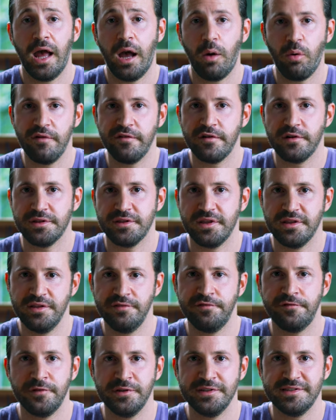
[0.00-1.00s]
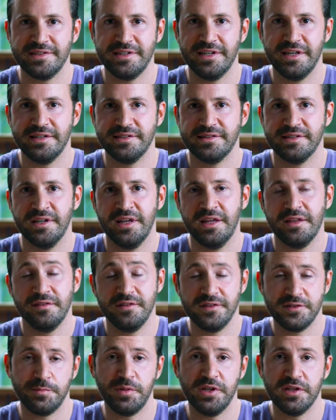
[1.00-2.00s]
However, the difference is
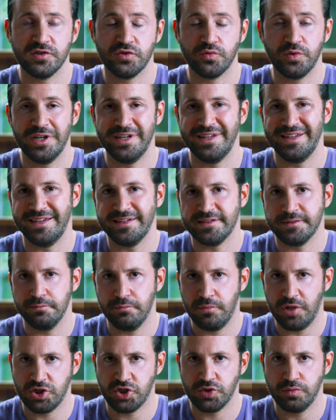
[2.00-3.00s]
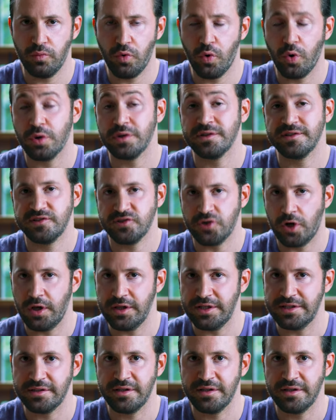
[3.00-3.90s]
this penis ring is much more solid.